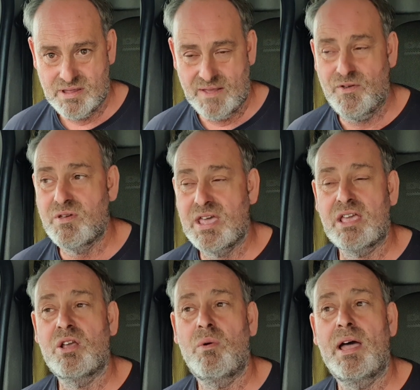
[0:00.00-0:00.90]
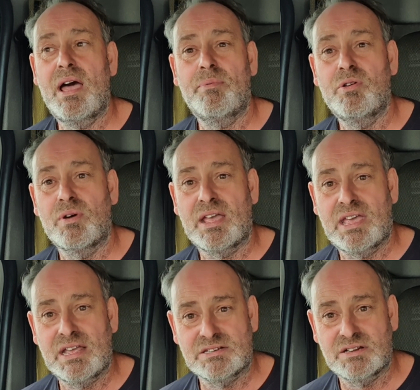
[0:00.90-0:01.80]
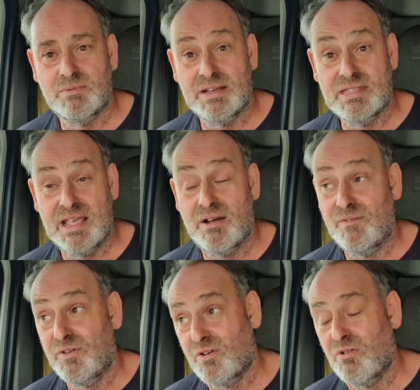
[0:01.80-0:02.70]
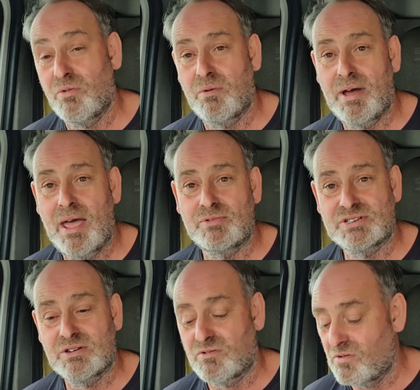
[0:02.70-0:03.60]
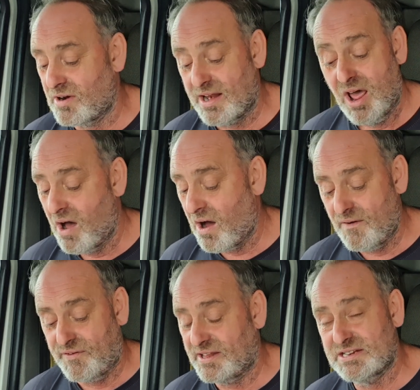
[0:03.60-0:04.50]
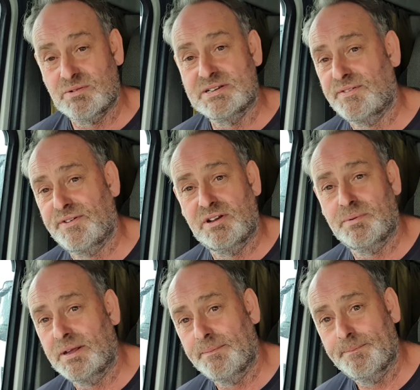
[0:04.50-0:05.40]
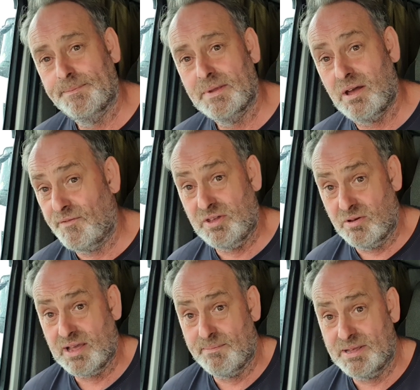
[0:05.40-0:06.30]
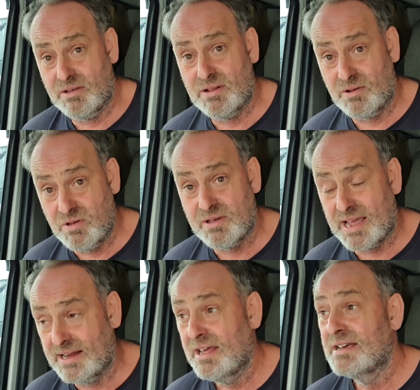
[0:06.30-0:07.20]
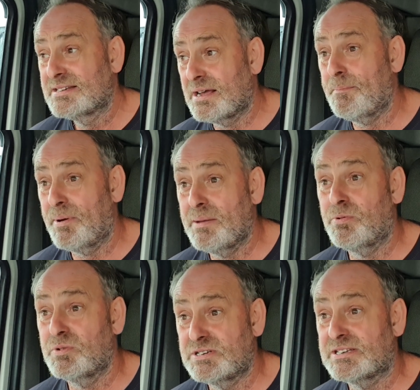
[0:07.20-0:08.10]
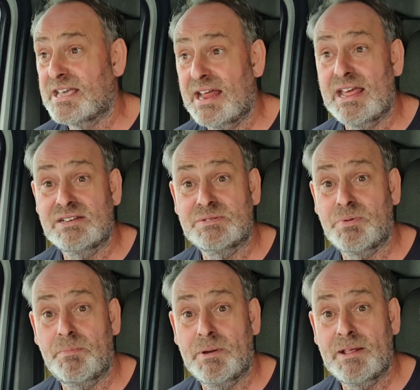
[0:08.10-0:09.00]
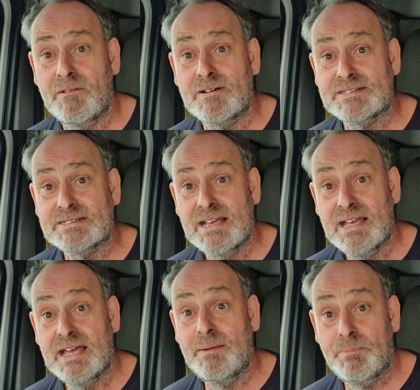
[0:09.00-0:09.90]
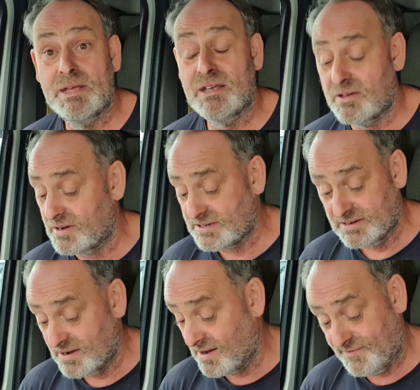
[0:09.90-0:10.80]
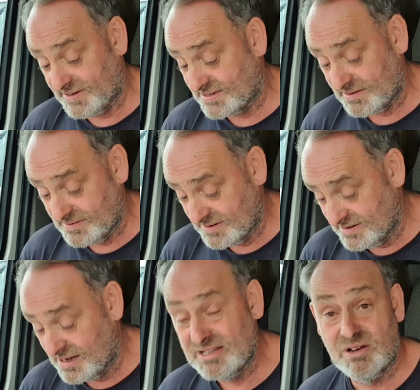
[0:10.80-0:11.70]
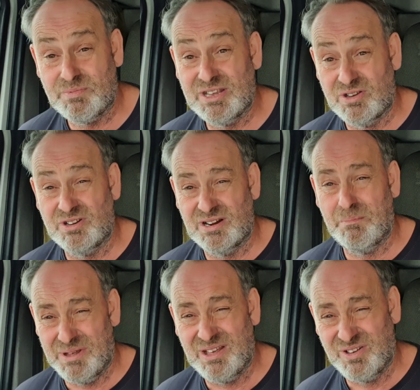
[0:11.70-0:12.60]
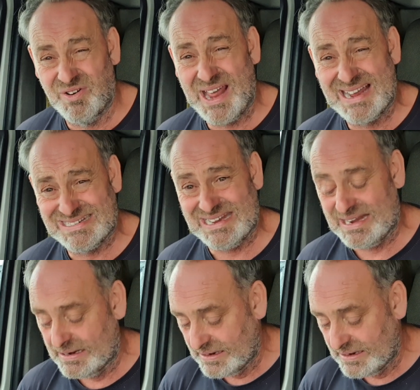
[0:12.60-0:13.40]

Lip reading: If you kick your way up, you'll get kicked on the way down. If you crawl the way up, you're still crawling. I think there's always a third way. I think you can be, you know, you can. Some people just get there just by being nice and being good. I think so. And not being good, you know, being good at it.